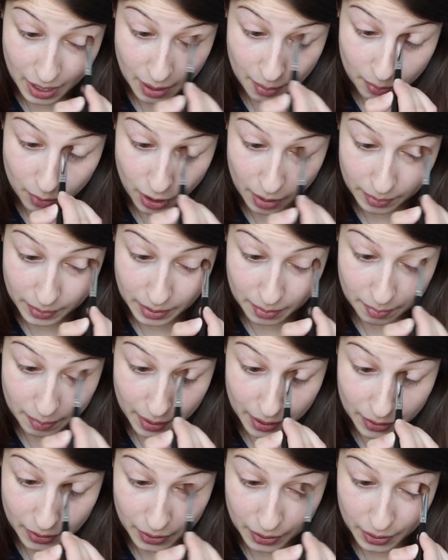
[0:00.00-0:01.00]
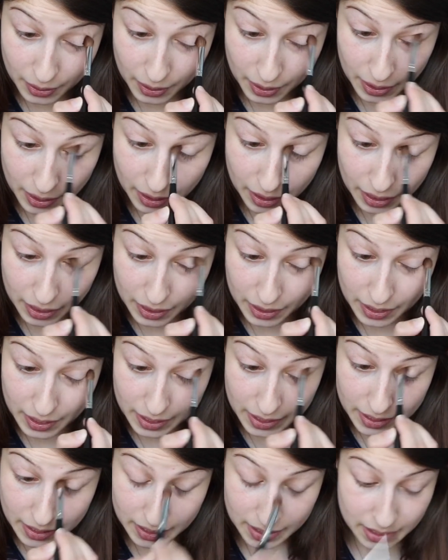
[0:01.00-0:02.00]
Probably better
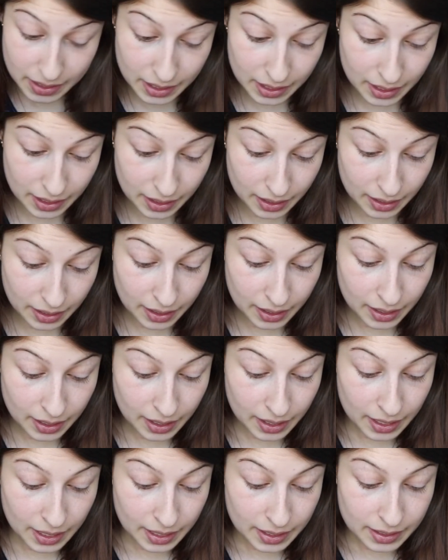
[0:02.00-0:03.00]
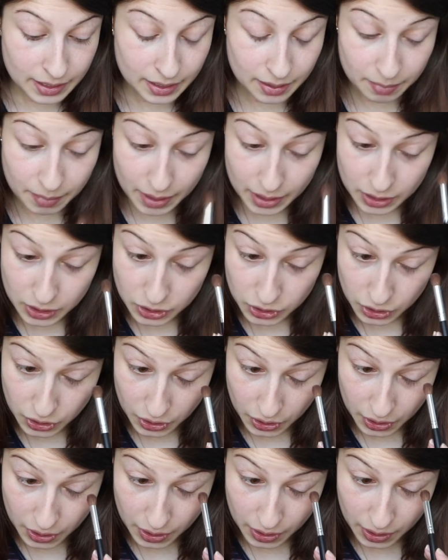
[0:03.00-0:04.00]
this
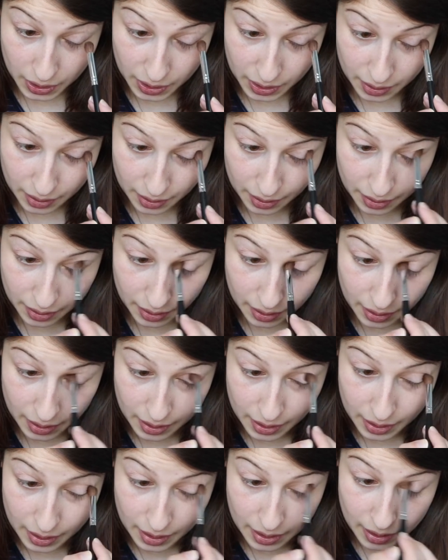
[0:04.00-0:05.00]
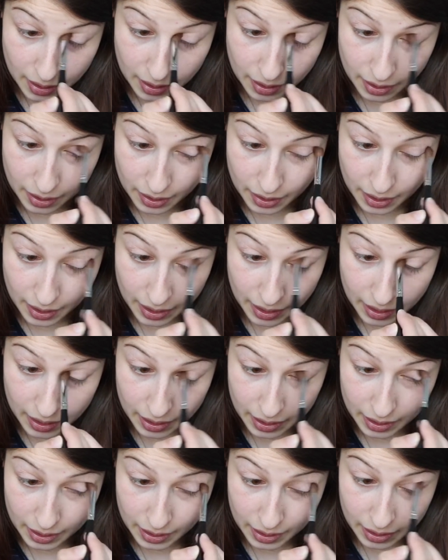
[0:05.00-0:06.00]
semester
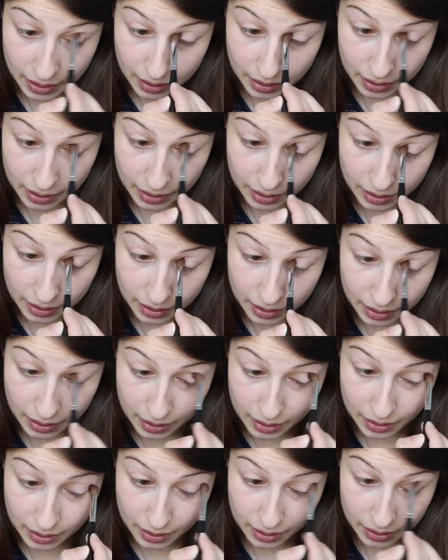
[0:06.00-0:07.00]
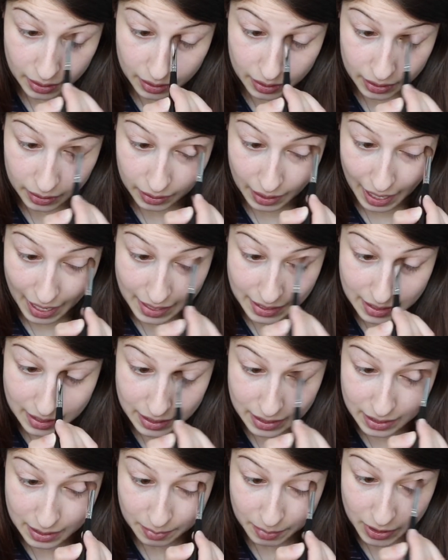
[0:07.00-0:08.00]
than the last
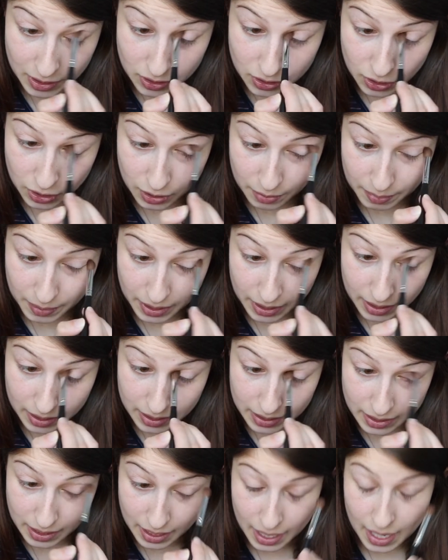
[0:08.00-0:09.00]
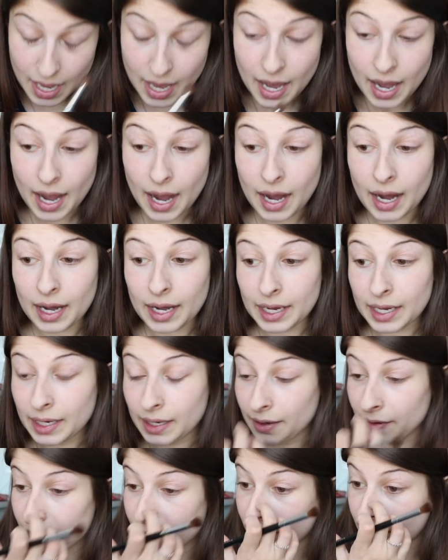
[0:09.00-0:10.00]
semester because
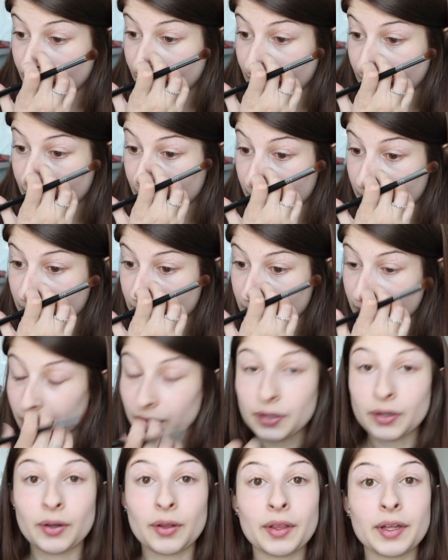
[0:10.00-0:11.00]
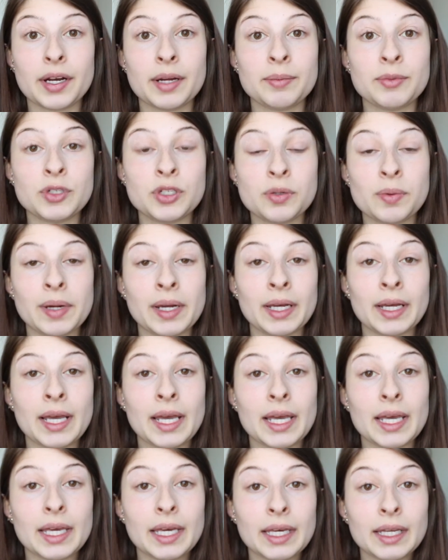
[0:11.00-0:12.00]
I feel like the material that I'm doing
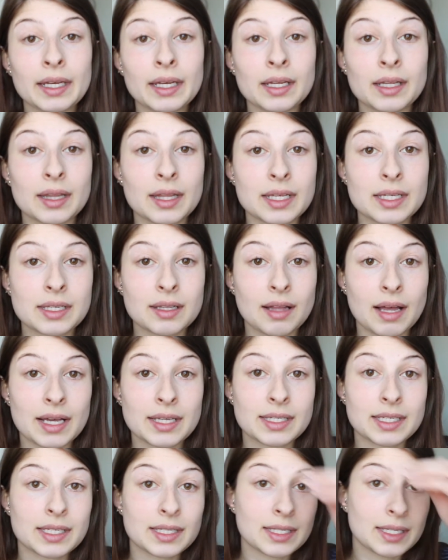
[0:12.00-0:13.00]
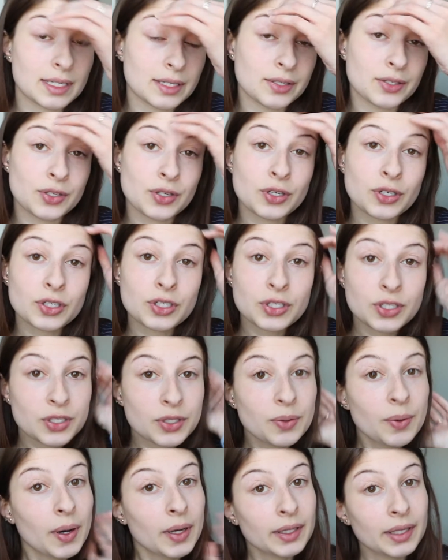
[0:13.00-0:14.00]
in this class is easier to
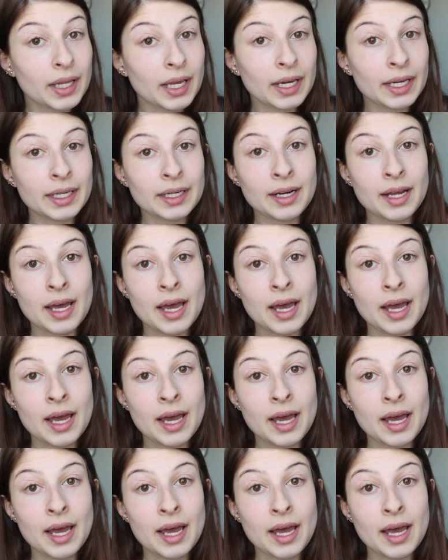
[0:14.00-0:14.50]
do online.